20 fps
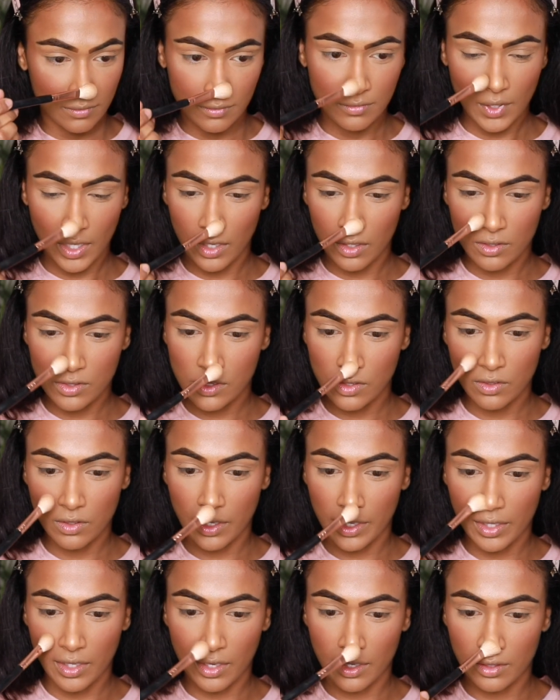I also
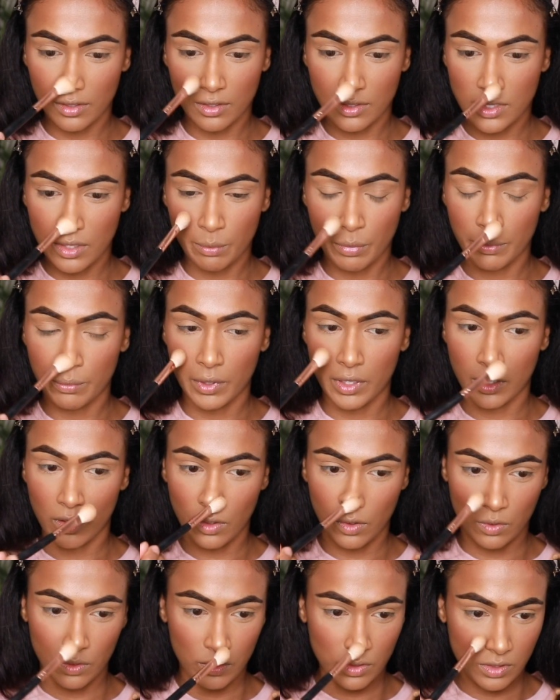like getting the tip of my
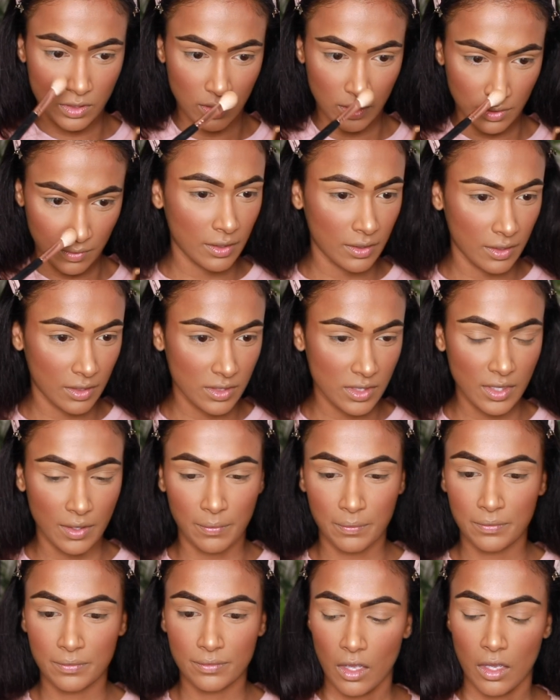nose, and that's
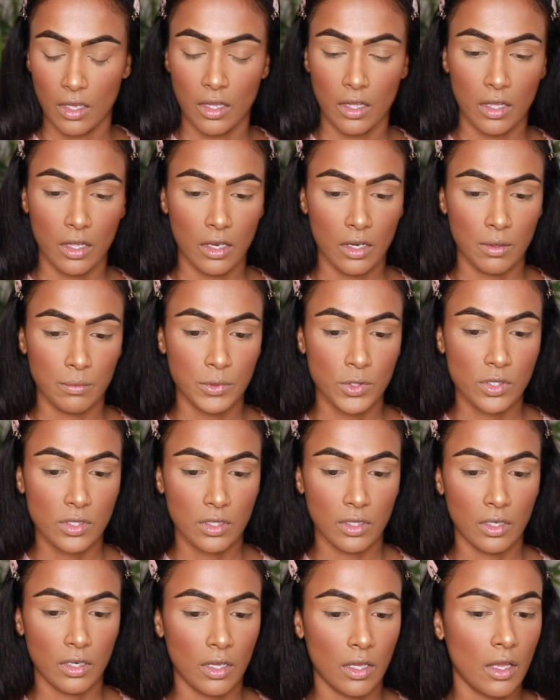it. And I'm just
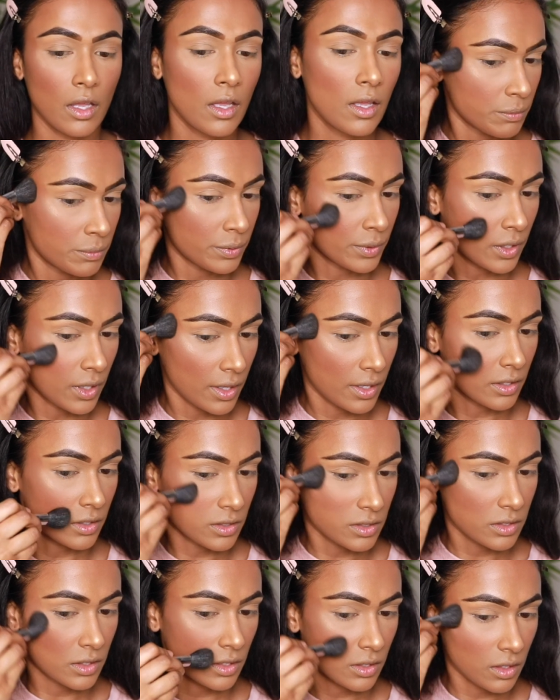gonna
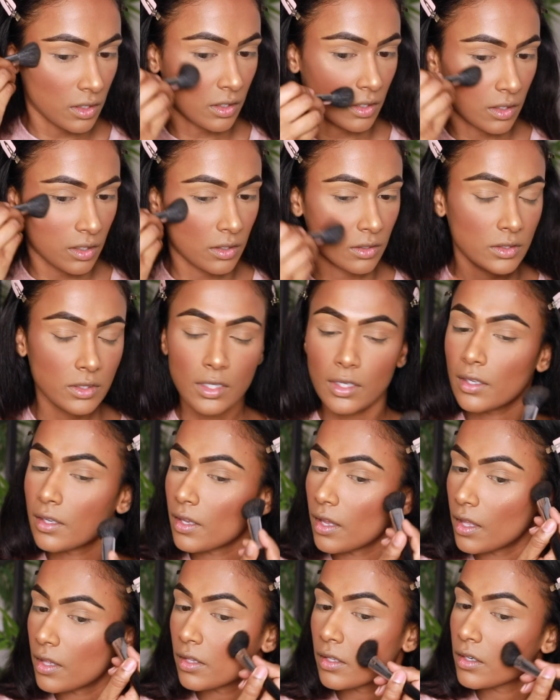blend it all
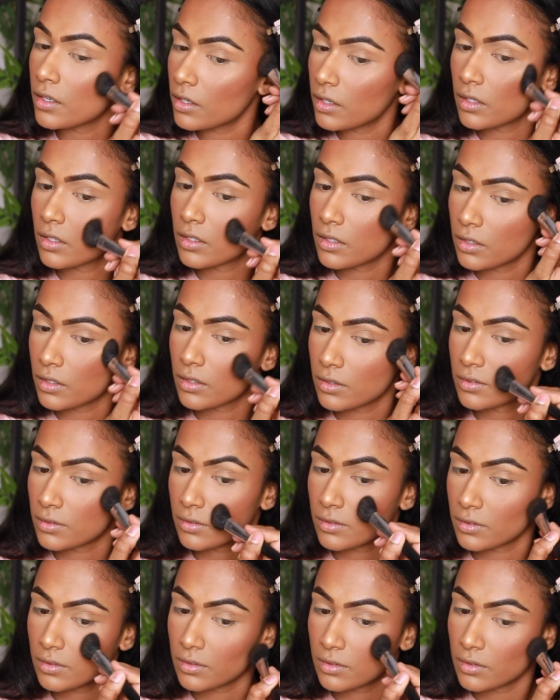together.
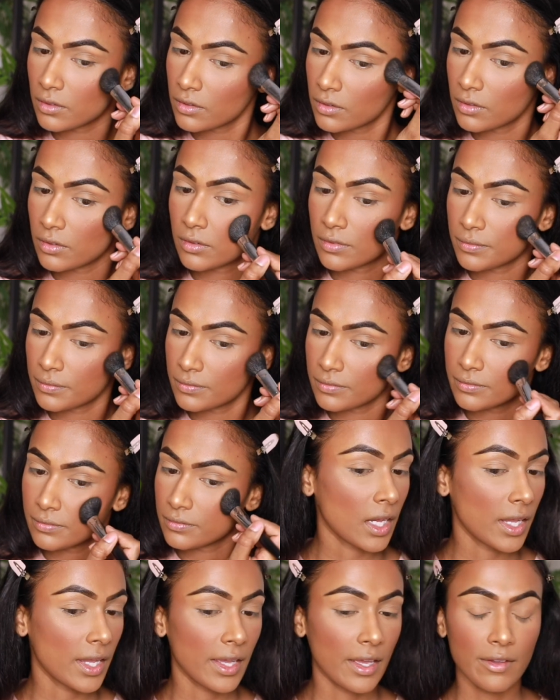
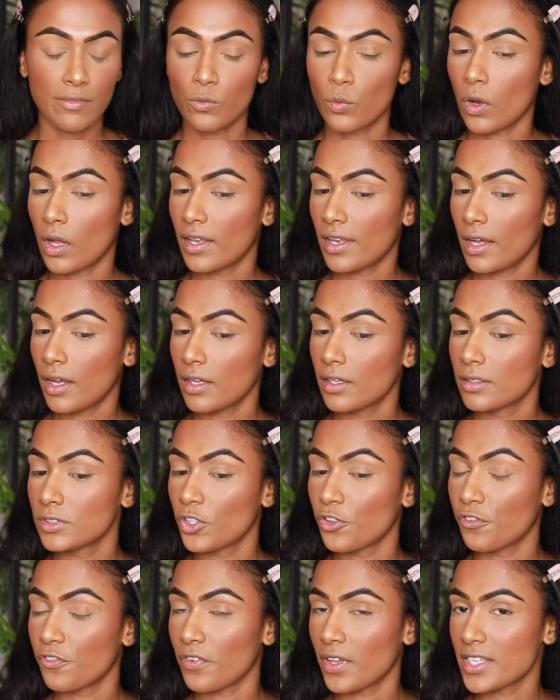And voila,
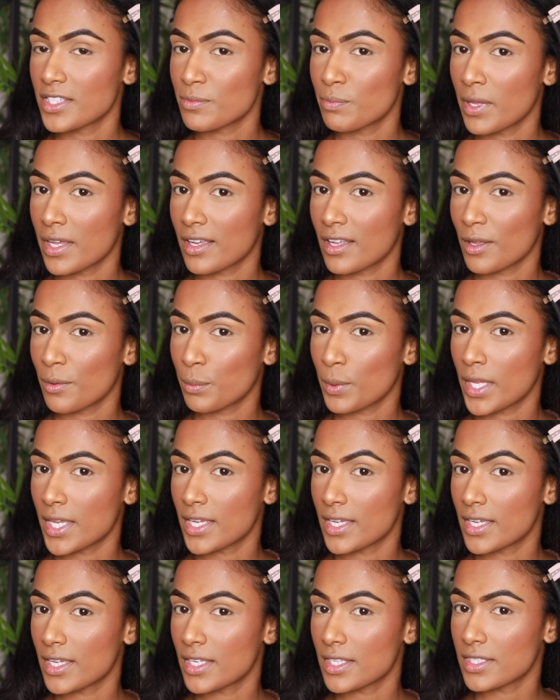your face makeup
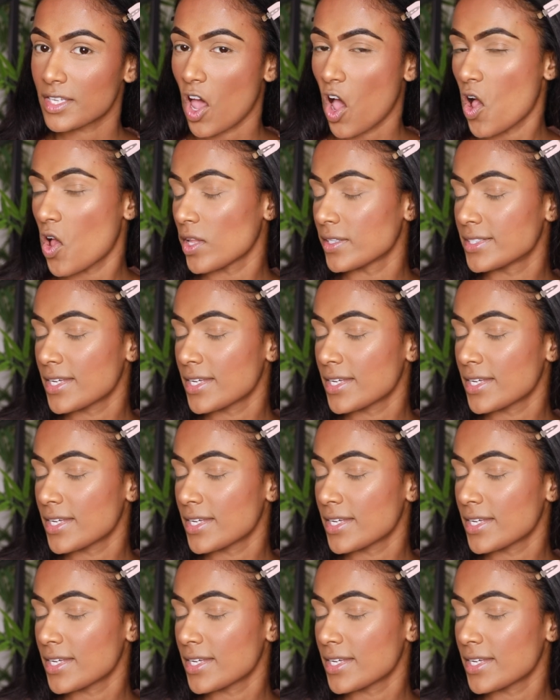is all